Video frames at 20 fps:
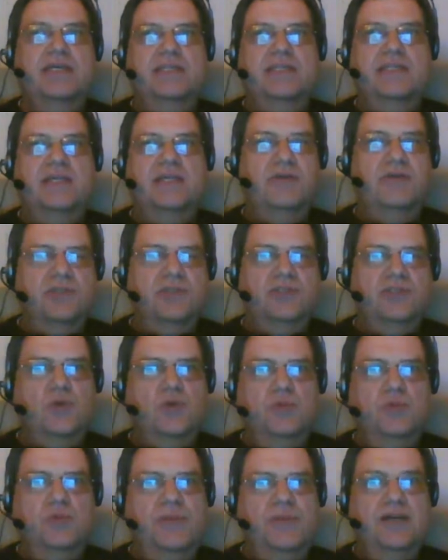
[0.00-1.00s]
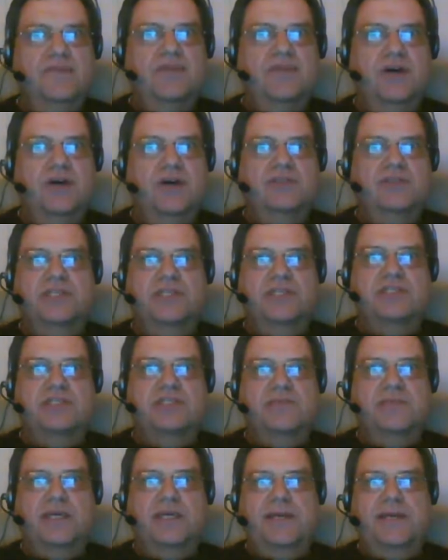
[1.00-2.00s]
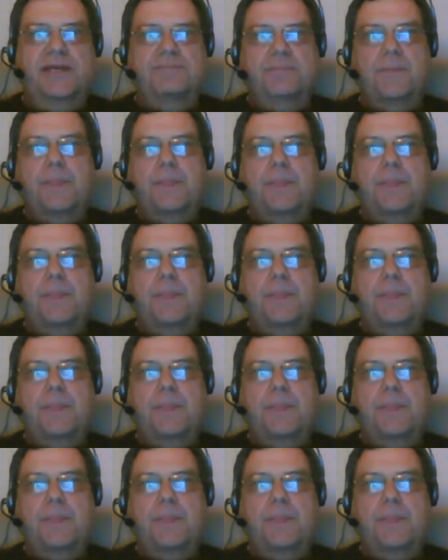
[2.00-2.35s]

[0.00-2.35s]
So those are two big advantages to me.